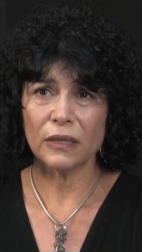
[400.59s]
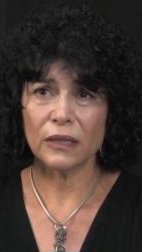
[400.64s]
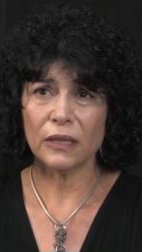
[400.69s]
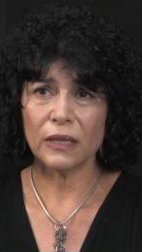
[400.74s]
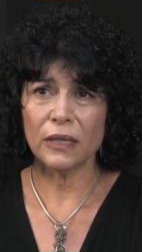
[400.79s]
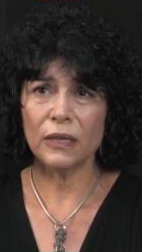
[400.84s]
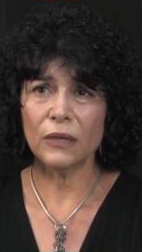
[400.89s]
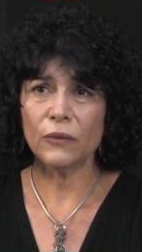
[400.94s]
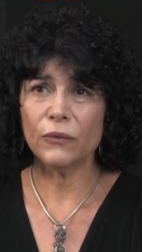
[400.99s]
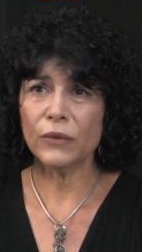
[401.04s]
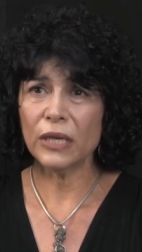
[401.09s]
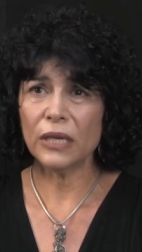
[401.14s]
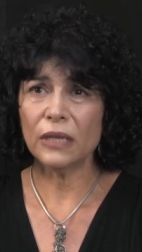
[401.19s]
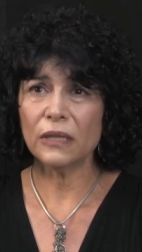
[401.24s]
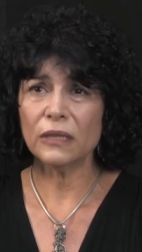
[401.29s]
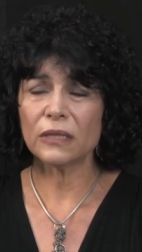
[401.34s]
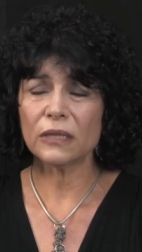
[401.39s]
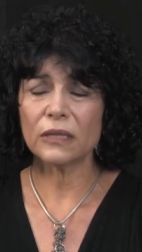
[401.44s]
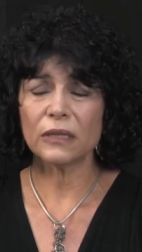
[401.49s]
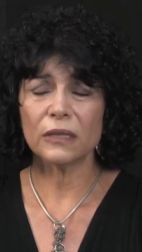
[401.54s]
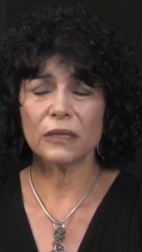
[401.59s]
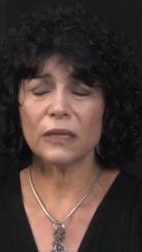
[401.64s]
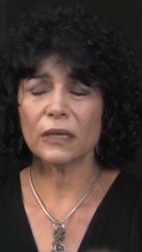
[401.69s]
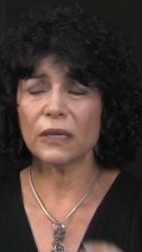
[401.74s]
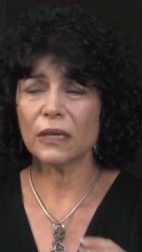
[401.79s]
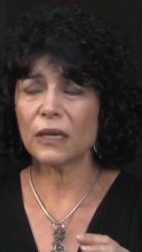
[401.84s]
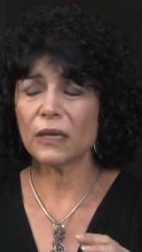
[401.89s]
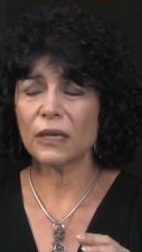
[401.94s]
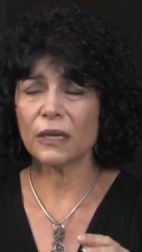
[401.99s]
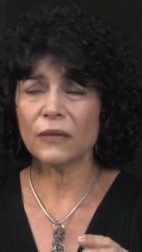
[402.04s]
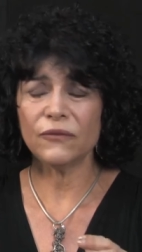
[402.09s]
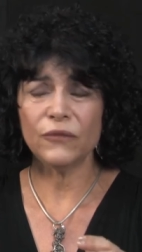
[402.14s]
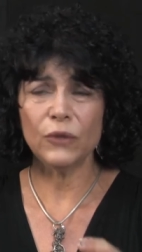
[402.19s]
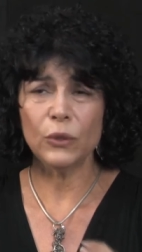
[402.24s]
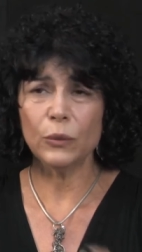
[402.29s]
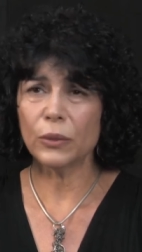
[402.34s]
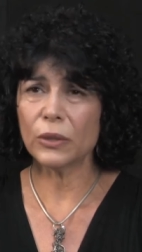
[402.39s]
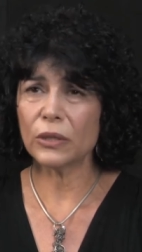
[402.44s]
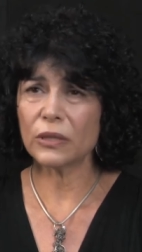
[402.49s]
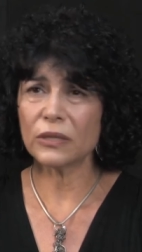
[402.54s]
He reads a
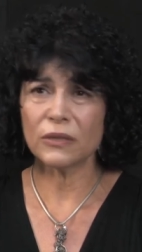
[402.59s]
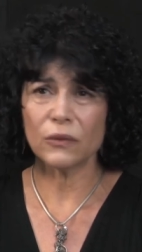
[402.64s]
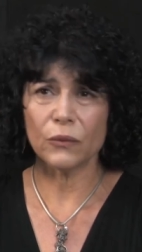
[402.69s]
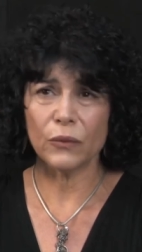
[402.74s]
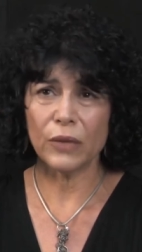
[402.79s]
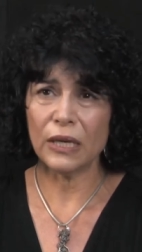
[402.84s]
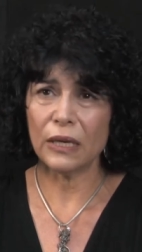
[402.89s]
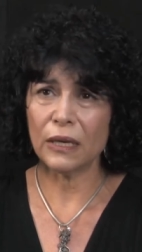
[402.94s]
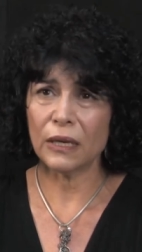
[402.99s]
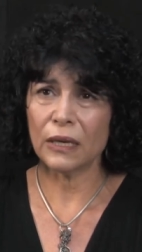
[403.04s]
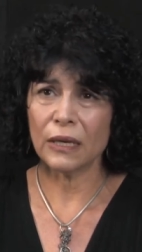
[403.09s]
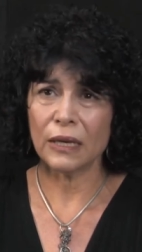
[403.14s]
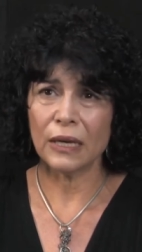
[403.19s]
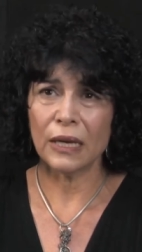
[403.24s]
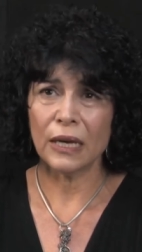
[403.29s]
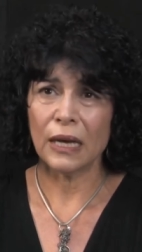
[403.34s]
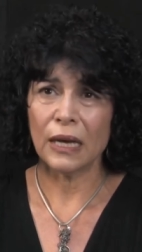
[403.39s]
few books a week,